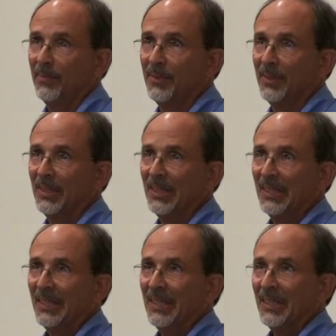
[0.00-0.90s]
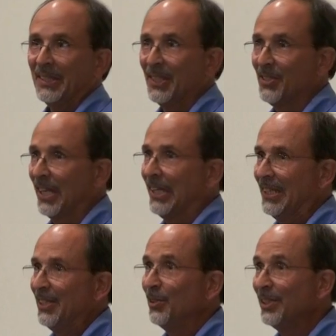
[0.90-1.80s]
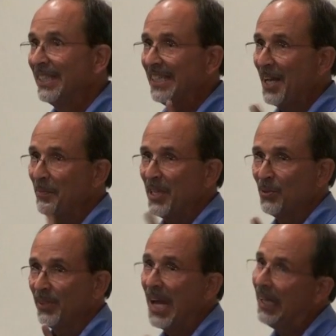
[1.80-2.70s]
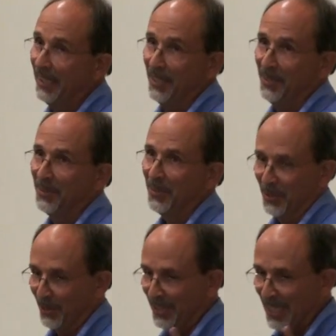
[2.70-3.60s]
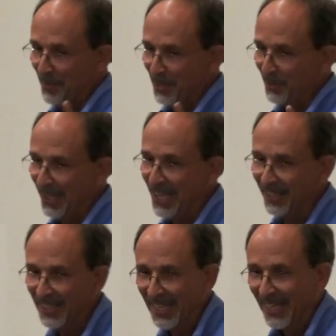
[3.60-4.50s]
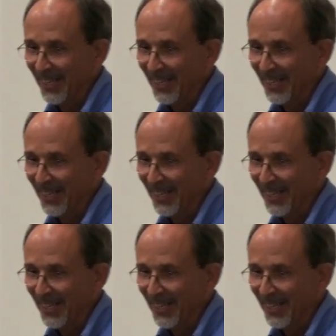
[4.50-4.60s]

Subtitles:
Because, you did not mess with Holly. You did not mess with Holly.